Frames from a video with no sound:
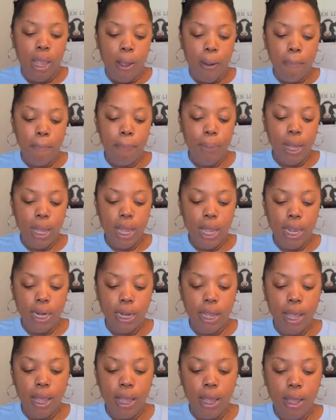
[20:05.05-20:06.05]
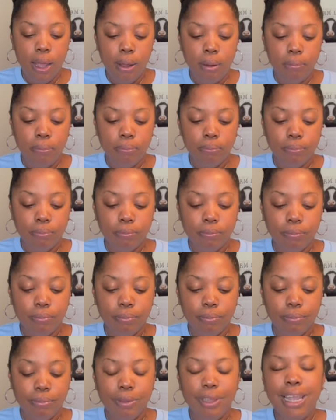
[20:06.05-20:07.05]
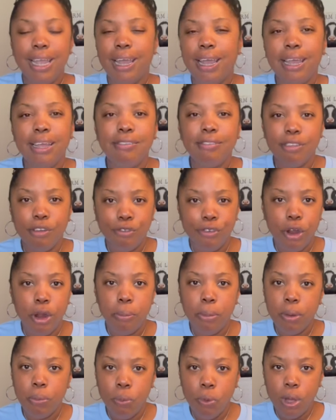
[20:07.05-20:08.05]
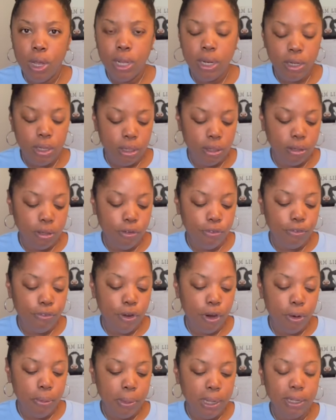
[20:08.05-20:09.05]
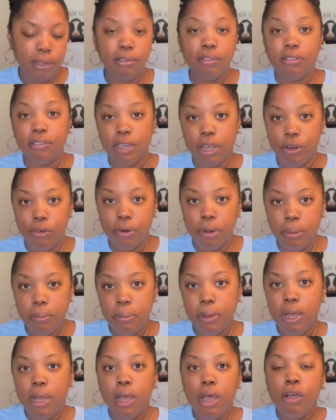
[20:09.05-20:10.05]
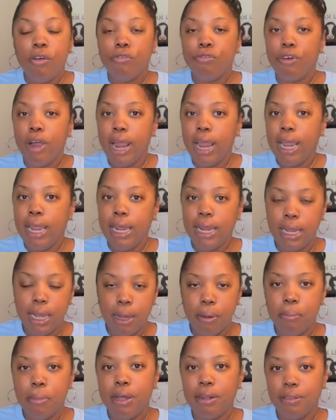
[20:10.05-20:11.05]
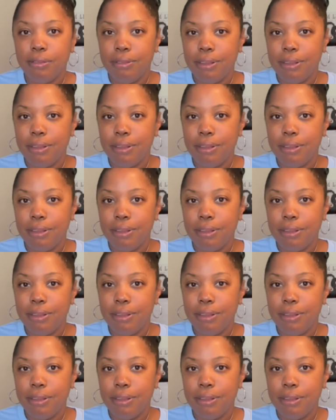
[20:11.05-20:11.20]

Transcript: But yeah, it's the firming one, the firming serum, right? I